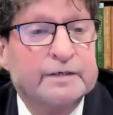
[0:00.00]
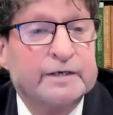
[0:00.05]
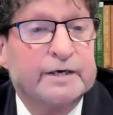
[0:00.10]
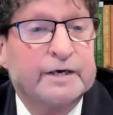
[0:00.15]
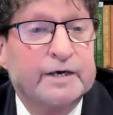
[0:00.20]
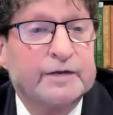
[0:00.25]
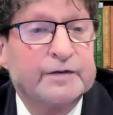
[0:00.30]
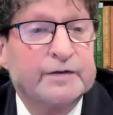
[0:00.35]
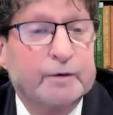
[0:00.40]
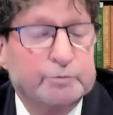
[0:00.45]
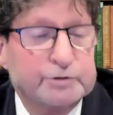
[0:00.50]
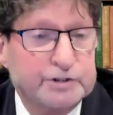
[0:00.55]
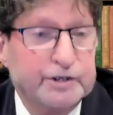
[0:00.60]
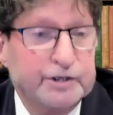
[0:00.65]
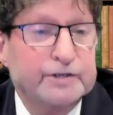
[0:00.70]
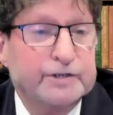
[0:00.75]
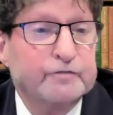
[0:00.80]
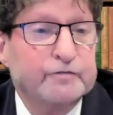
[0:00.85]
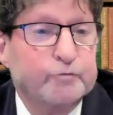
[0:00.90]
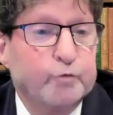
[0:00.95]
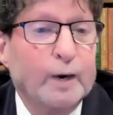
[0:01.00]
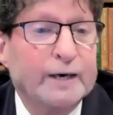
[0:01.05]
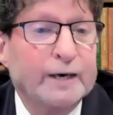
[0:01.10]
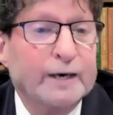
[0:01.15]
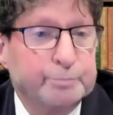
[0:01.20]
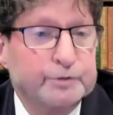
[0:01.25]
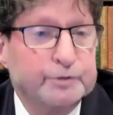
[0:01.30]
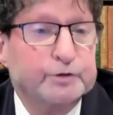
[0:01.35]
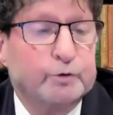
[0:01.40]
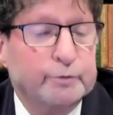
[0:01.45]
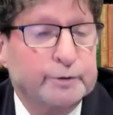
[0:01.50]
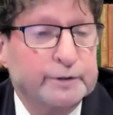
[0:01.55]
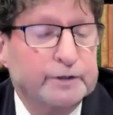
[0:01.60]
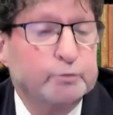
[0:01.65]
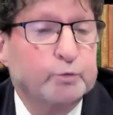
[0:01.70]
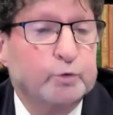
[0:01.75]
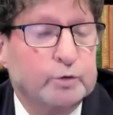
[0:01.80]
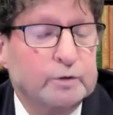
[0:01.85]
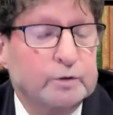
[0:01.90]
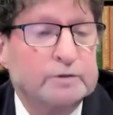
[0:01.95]
And that was the end of white minority
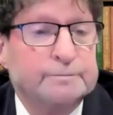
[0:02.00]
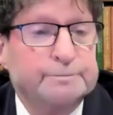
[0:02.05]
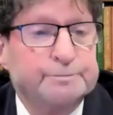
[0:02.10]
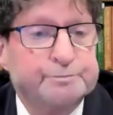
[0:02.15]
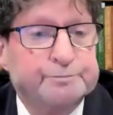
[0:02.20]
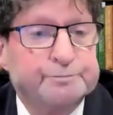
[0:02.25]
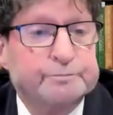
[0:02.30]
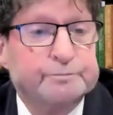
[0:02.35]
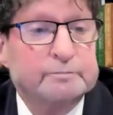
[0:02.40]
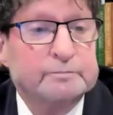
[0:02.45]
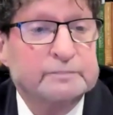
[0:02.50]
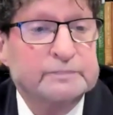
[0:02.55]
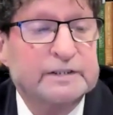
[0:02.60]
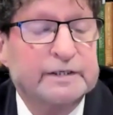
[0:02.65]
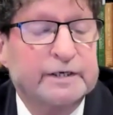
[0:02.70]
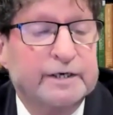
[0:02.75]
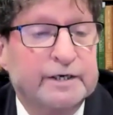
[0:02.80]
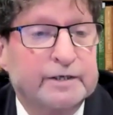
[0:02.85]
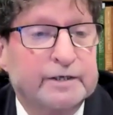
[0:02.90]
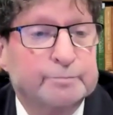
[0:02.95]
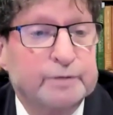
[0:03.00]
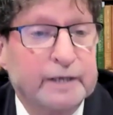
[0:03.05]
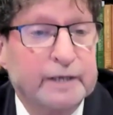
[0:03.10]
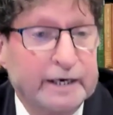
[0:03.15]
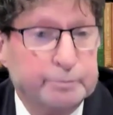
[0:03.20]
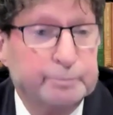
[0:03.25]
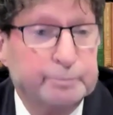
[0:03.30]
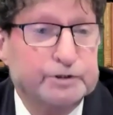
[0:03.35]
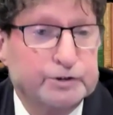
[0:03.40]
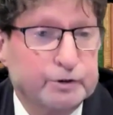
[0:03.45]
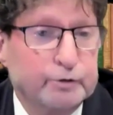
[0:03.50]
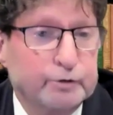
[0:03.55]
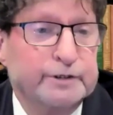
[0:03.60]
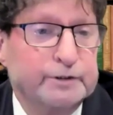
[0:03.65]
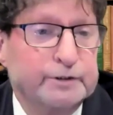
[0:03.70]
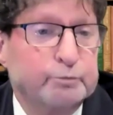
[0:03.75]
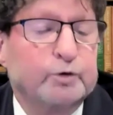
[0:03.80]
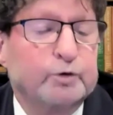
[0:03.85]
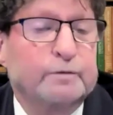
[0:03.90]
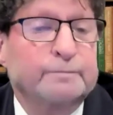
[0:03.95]
rule and black
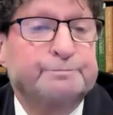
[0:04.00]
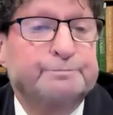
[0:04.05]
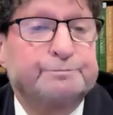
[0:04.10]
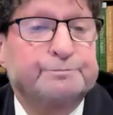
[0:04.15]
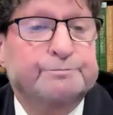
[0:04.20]
majority rule.